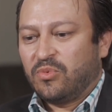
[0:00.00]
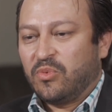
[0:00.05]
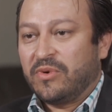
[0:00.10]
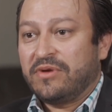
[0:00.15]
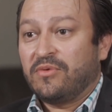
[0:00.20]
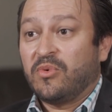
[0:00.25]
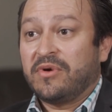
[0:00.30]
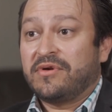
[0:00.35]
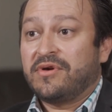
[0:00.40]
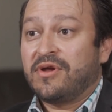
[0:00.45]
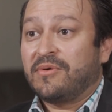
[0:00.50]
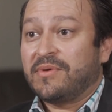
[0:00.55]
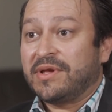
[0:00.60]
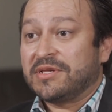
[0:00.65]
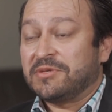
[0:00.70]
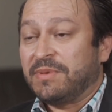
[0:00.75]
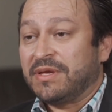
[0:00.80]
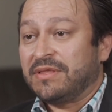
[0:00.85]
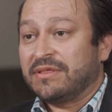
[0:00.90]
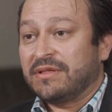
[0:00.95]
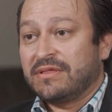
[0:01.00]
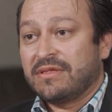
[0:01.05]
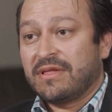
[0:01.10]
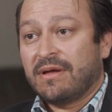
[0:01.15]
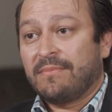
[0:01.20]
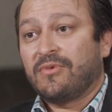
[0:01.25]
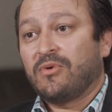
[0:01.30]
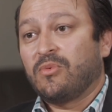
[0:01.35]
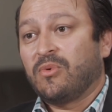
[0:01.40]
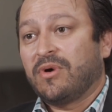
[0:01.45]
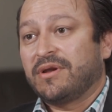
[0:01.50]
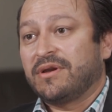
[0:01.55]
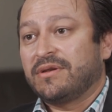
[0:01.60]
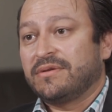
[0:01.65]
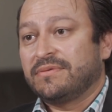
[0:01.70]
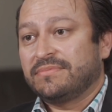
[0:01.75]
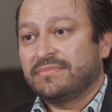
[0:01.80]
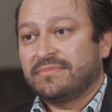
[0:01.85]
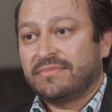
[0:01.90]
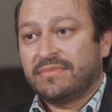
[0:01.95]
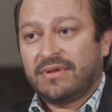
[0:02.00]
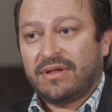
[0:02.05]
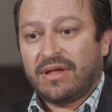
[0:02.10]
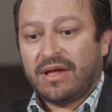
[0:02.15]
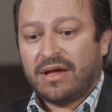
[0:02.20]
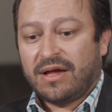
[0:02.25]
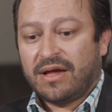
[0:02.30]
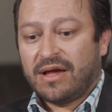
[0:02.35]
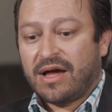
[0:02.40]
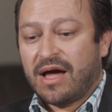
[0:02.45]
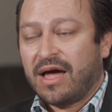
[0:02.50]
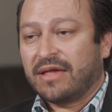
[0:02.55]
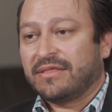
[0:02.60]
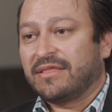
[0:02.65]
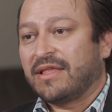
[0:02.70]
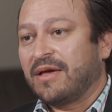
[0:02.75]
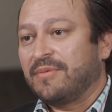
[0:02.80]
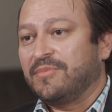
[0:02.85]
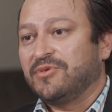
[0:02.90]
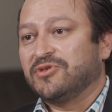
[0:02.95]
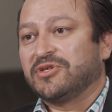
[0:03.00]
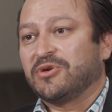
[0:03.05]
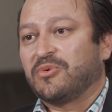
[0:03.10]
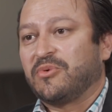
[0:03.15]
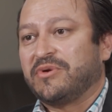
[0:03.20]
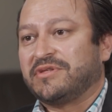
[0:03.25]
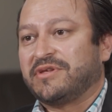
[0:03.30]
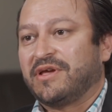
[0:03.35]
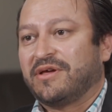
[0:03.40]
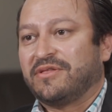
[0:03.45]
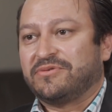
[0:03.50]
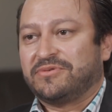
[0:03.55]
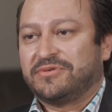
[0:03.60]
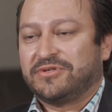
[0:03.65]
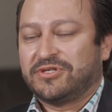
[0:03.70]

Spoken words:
we're known as being the number one online music retailer.